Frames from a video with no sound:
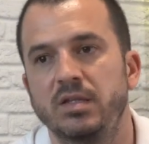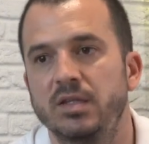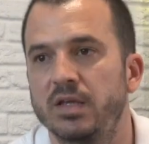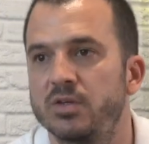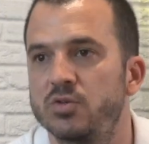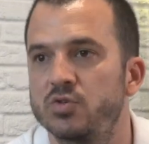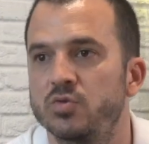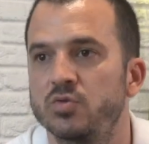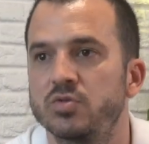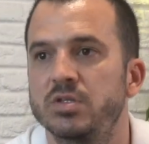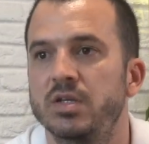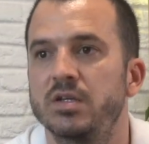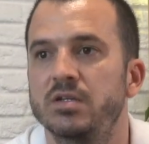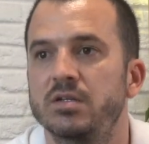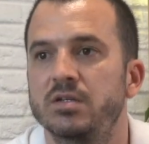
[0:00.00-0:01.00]
they choose
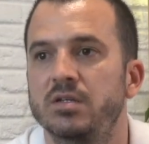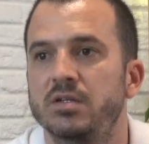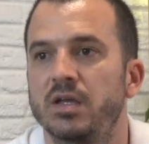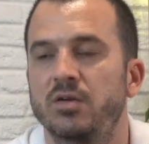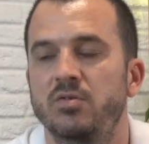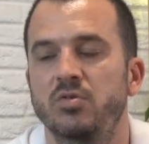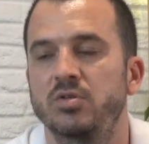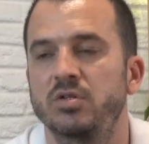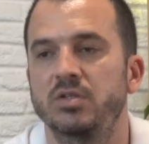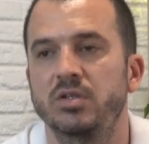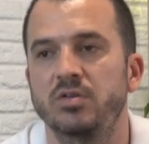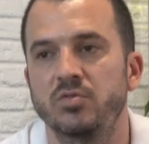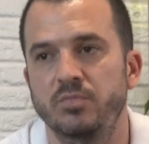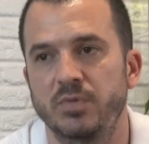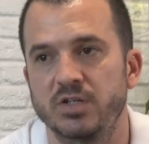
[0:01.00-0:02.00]
their according
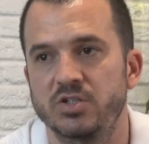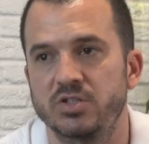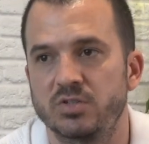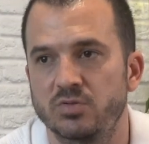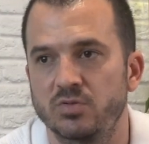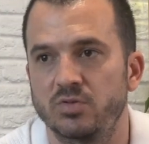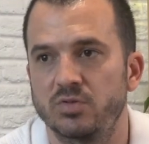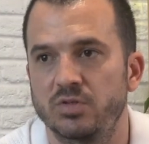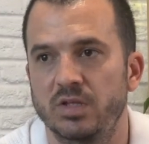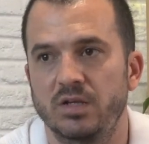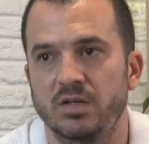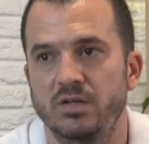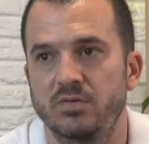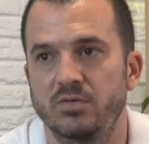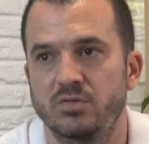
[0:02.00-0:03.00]
to your budgets or
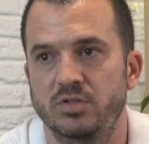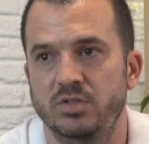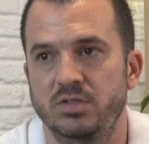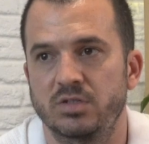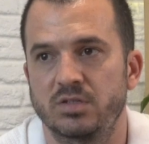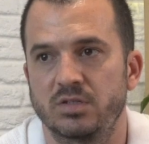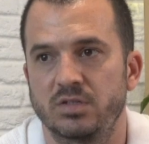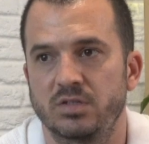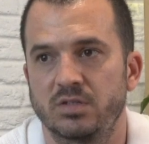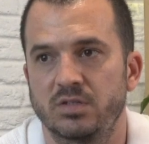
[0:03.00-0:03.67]
their logics.